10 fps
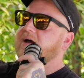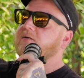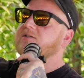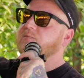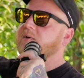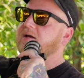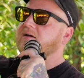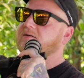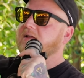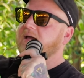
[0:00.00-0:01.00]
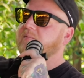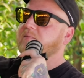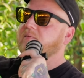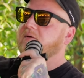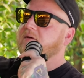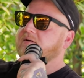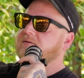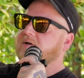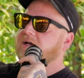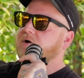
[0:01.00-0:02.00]
That was a big like
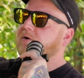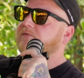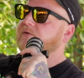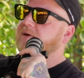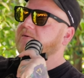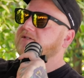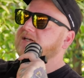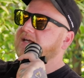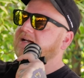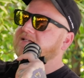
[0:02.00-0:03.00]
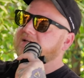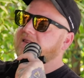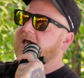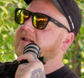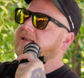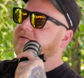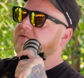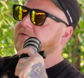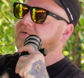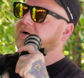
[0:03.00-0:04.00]
like goal for me was to get us to that
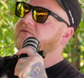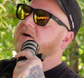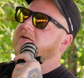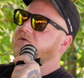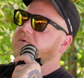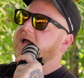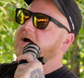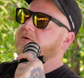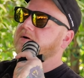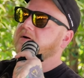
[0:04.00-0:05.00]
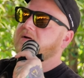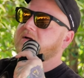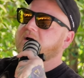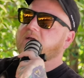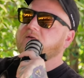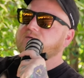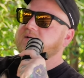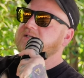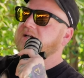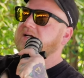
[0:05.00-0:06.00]
level 45 to an hour on those
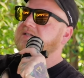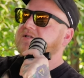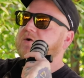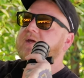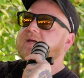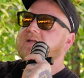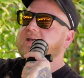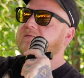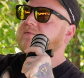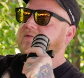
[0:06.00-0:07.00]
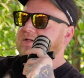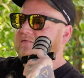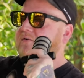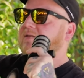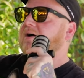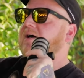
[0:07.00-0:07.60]
busy nights so we can give deliver on the